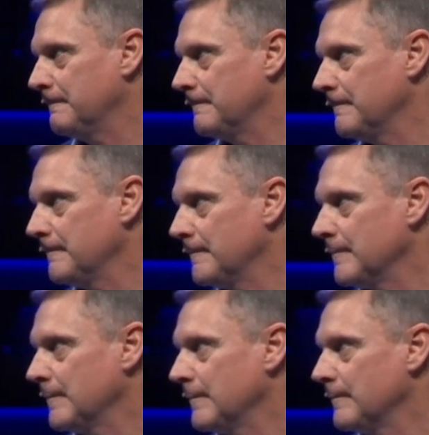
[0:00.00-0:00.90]

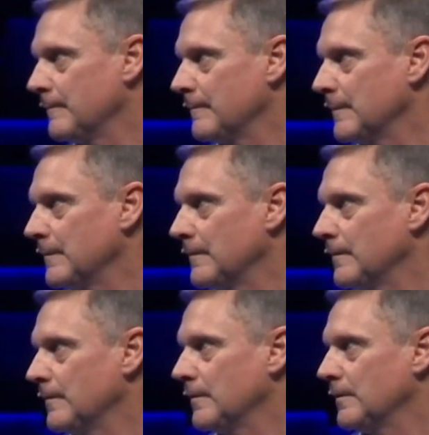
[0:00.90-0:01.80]

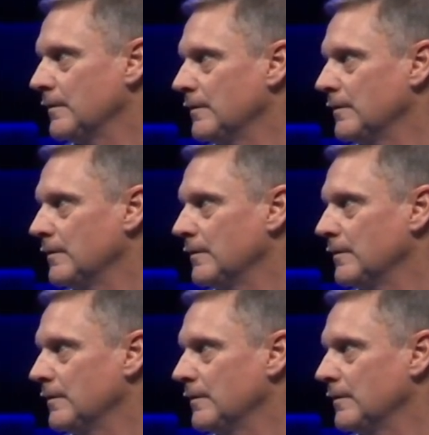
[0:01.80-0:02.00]
(silence)